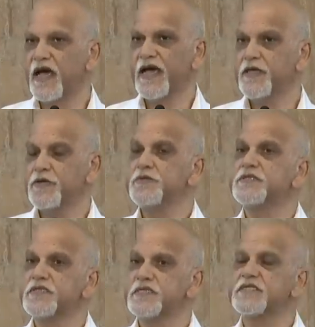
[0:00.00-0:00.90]
I
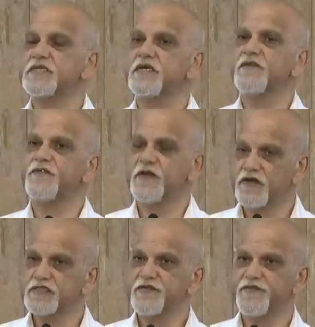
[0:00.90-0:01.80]
use this
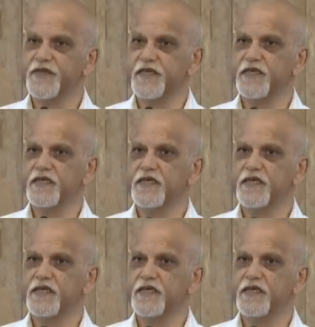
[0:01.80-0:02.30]
philosophy